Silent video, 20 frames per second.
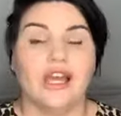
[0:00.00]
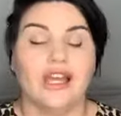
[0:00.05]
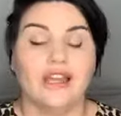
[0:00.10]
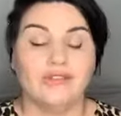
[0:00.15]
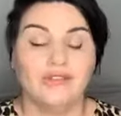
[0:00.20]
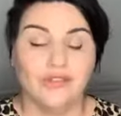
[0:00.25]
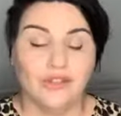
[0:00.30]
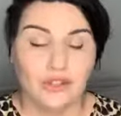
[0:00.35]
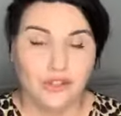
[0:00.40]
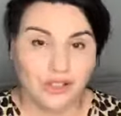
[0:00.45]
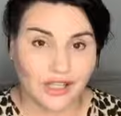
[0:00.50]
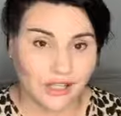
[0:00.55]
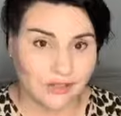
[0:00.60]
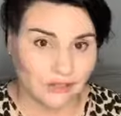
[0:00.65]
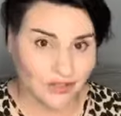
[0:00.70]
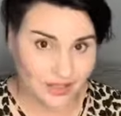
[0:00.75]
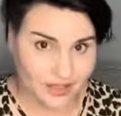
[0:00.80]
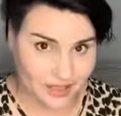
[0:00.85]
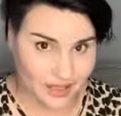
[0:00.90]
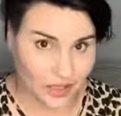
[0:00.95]
If you give
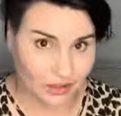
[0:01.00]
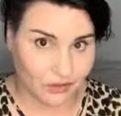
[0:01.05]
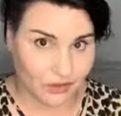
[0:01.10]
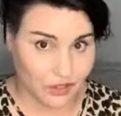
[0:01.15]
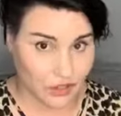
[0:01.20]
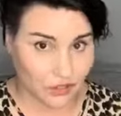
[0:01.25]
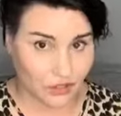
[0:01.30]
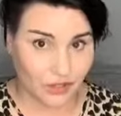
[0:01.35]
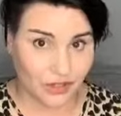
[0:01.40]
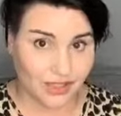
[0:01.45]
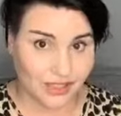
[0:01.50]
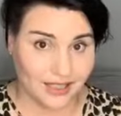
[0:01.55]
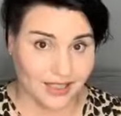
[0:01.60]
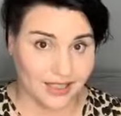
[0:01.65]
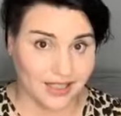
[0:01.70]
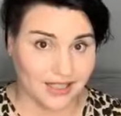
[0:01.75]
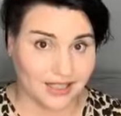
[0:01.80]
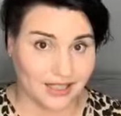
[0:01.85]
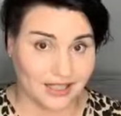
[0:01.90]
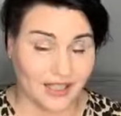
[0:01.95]
yourself 2
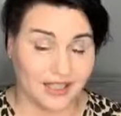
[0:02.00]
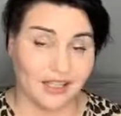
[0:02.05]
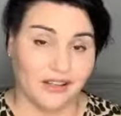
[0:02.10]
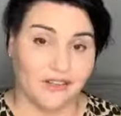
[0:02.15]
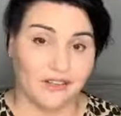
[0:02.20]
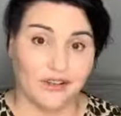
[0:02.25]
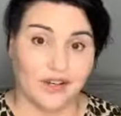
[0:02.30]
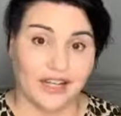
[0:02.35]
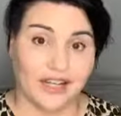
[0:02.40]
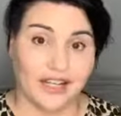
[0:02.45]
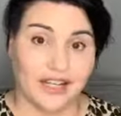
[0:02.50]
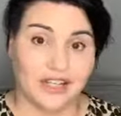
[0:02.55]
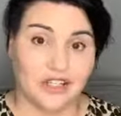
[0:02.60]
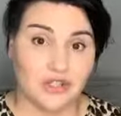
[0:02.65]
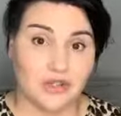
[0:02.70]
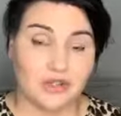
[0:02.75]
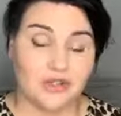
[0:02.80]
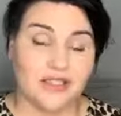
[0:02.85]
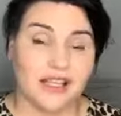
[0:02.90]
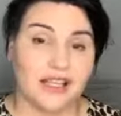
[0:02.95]
years to get your
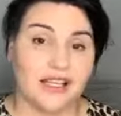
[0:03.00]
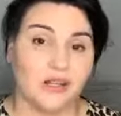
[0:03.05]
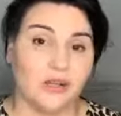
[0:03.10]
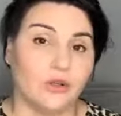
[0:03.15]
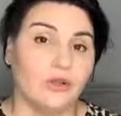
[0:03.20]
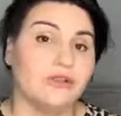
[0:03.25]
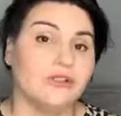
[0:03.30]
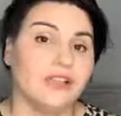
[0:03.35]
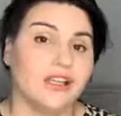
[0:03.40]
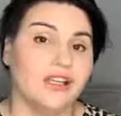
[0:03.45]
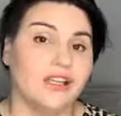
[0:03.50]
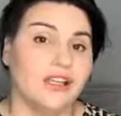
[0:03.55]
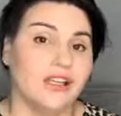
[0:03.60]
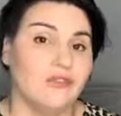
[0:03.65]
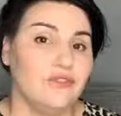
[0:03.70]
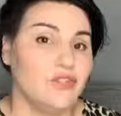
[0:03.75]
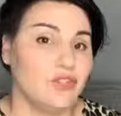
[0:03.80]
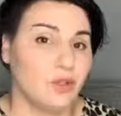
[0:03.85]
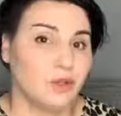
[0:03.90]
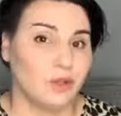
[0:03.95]
financials, it also
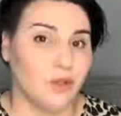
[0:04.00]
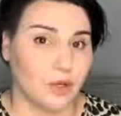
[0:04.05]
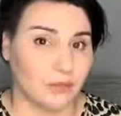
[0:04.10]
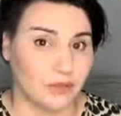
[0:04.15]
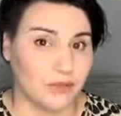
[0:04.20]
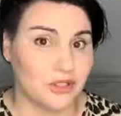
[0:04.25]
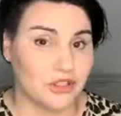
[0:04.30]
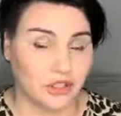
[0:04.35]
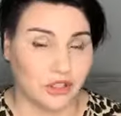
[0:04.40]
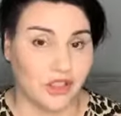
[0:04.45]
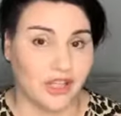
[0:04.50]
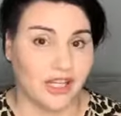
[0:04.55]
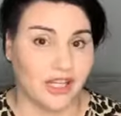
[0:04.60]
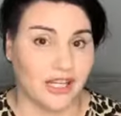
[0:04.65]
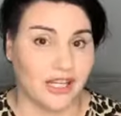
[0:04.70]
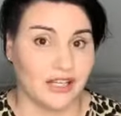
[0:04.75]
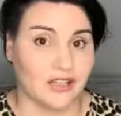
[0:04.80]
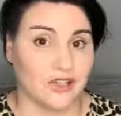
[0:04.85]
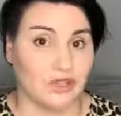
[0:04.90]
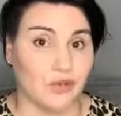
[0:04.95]
gives you an
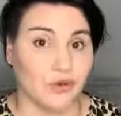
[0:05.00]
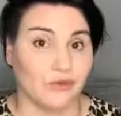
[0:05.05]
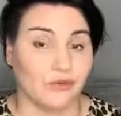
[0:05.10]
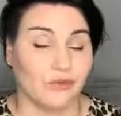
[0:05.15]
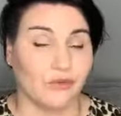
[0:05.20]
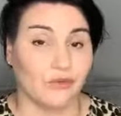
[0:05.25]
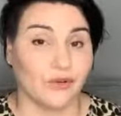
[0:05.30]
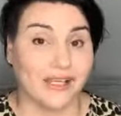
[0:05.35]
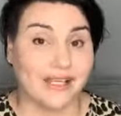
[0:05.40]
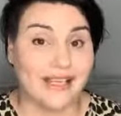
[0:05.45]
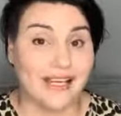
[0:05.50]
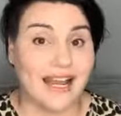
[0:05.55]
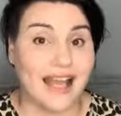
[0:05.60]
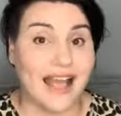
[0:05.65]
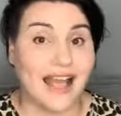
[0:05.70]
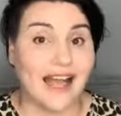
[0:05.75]
opportunity to have ridden